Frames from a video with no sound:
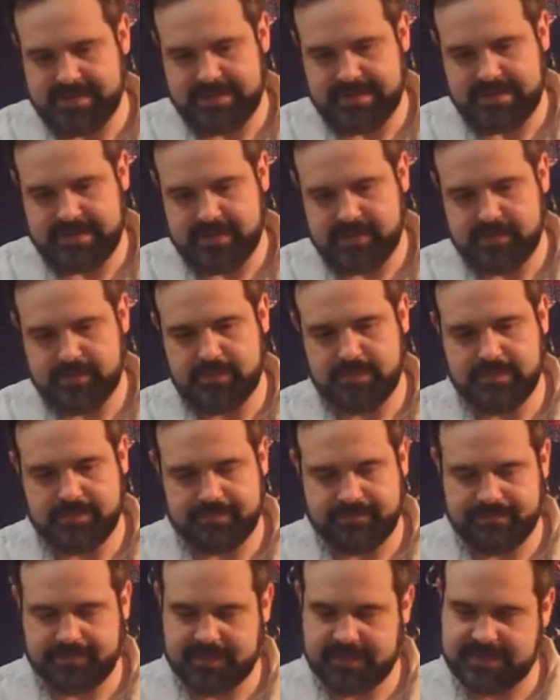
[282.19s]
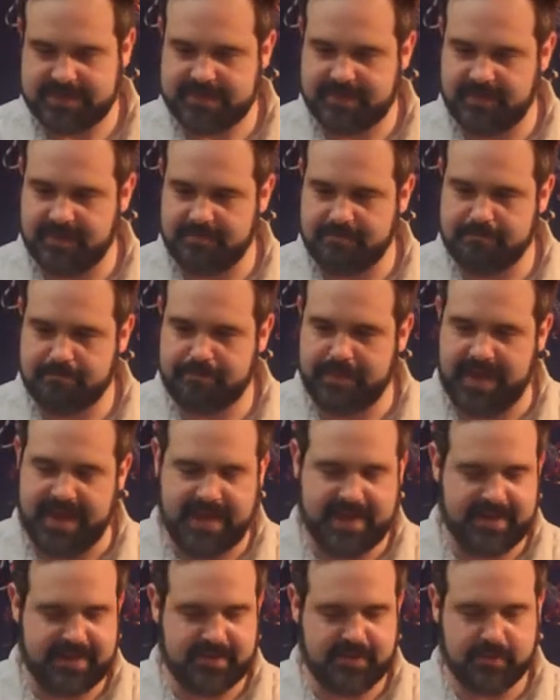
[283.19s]
you can sort of
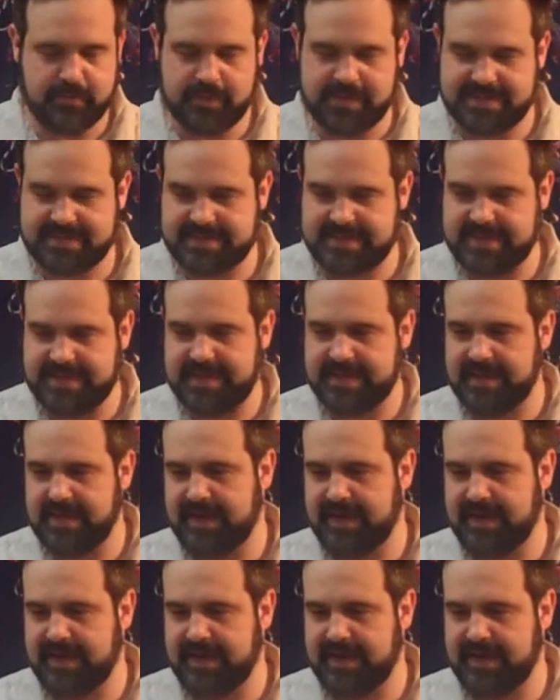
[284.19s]
bang your whiskey